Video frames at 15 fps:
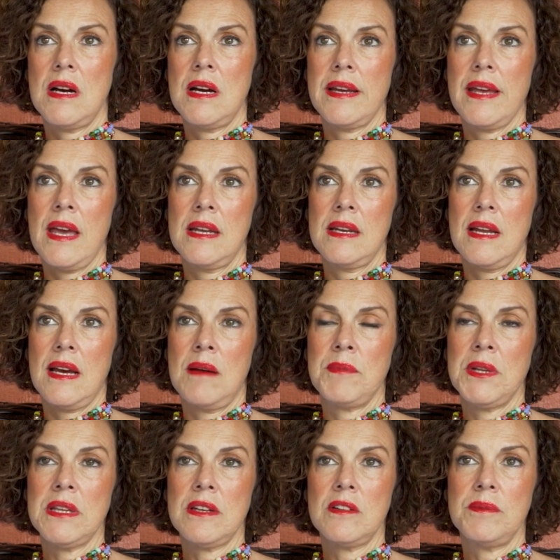again, I'm a
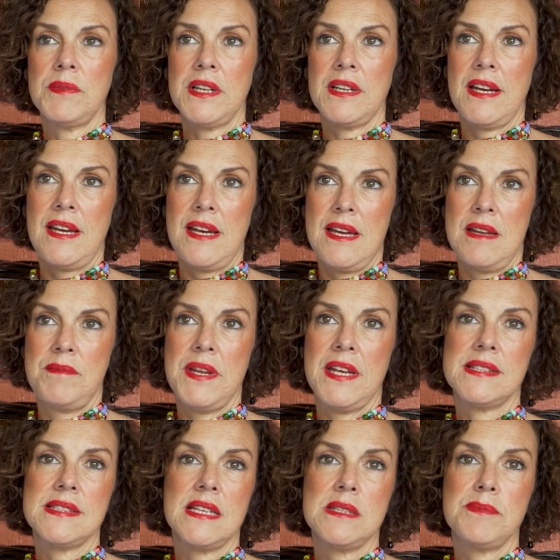little bit ahead
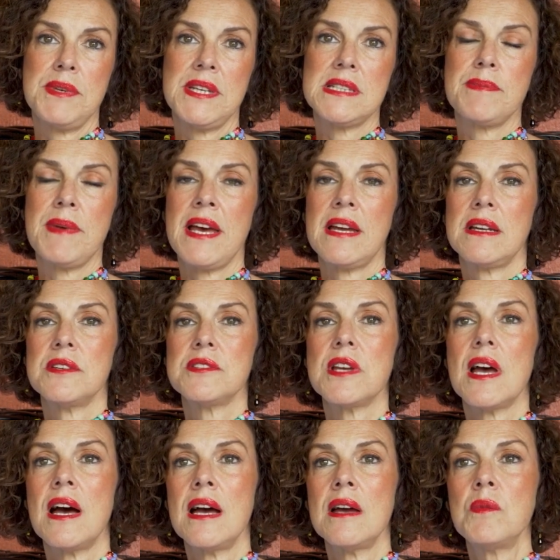because I speak Spanish.
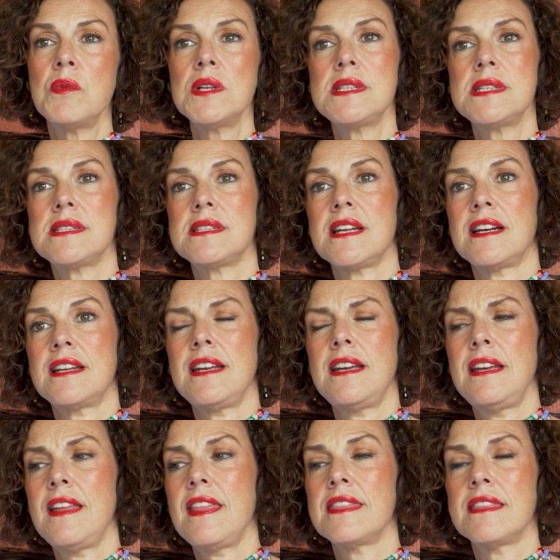I would
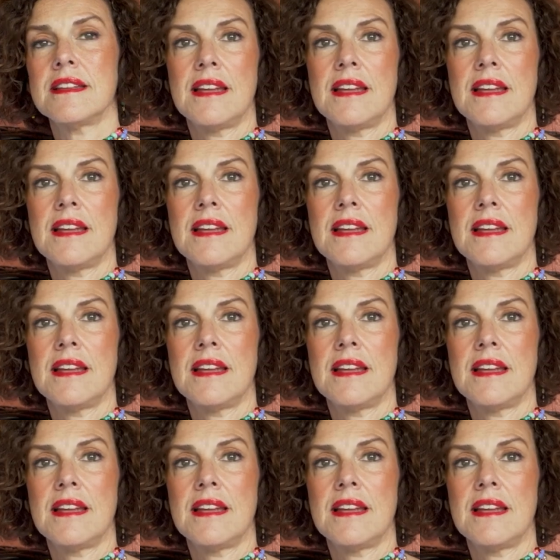study the